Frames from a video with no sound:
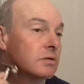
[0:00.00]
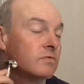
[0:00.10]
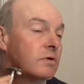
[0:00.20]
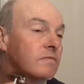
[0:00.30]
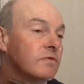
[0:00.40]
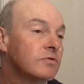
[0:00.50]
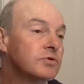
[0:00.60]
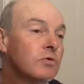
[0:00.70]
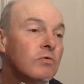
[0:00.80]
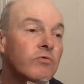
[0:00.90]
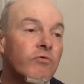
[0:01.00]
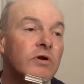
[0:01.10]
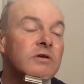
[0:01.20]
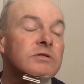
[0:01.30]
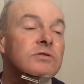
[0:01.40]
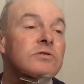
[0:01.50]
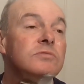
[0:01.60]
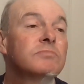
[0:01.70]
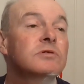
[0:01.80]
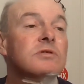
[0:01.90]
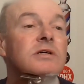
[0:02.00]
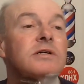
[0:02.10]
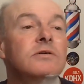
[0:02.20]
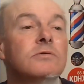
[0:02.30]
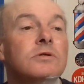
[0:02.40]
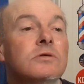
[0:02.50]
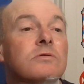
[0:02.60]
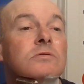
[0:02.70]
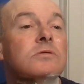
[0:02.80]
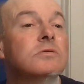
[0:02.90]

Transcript: in one of those old razors, but I don't know.